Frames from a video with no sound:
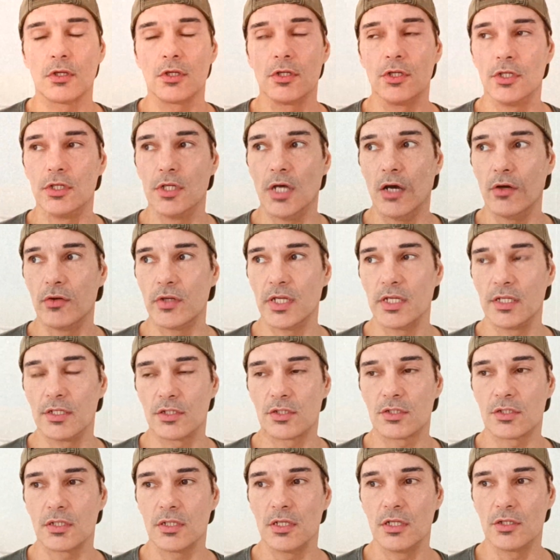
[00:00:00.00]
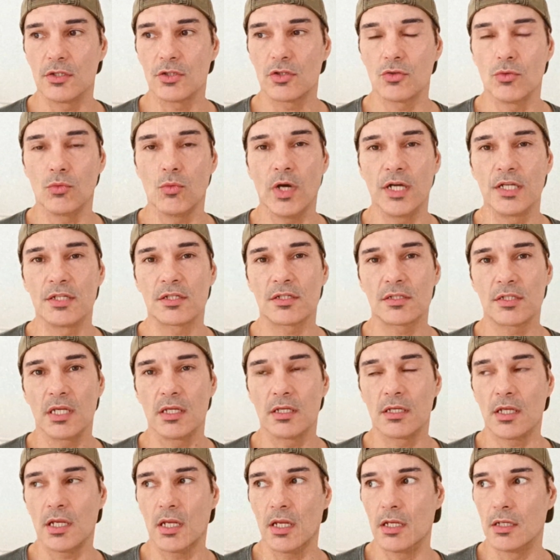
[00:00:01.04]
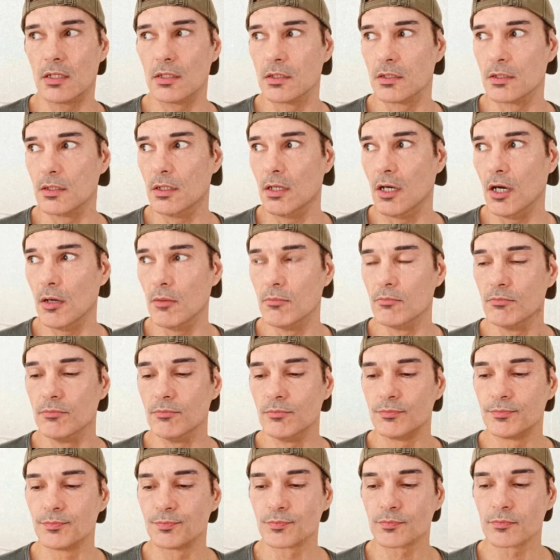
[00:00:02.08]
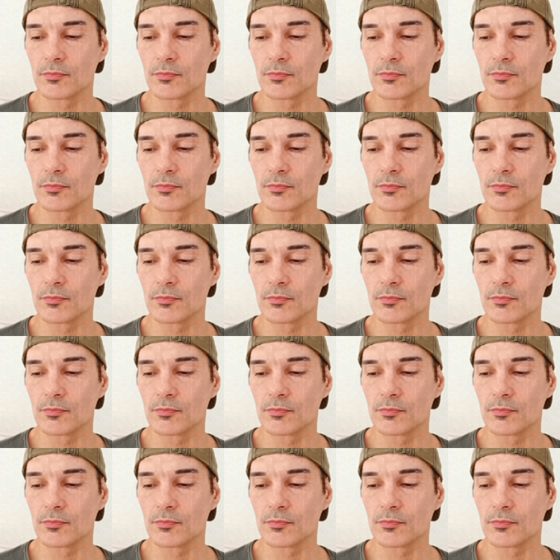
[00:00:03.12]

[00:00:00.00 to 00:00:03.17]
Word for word: you know it's it's always seeking um,